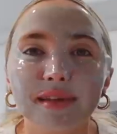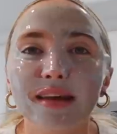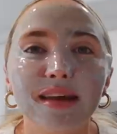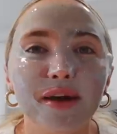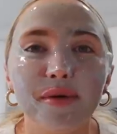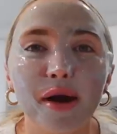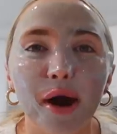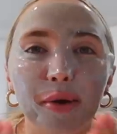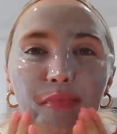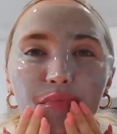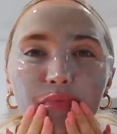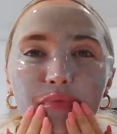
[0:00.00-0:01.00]
And here we
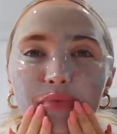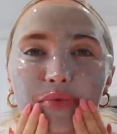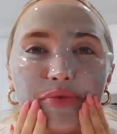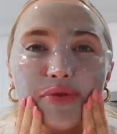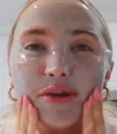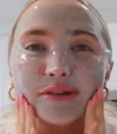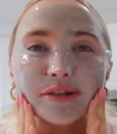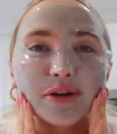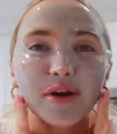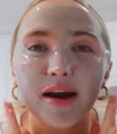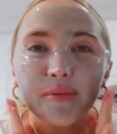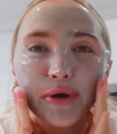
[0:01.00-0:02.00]
are. Looks
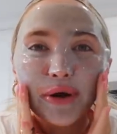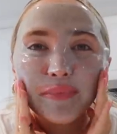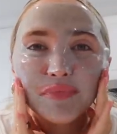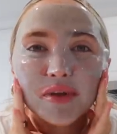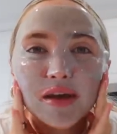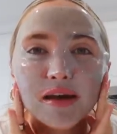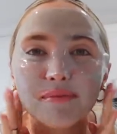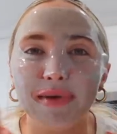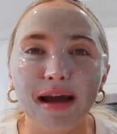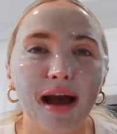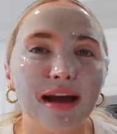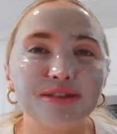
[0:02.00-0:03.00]
incredible.
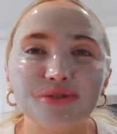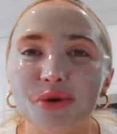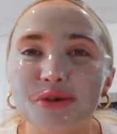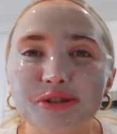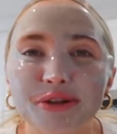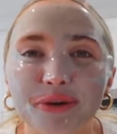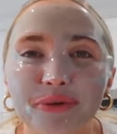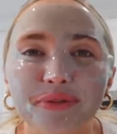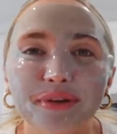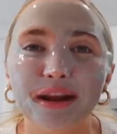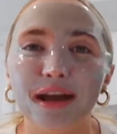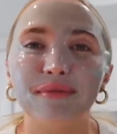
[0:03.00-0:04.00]
My eyes roll soon. I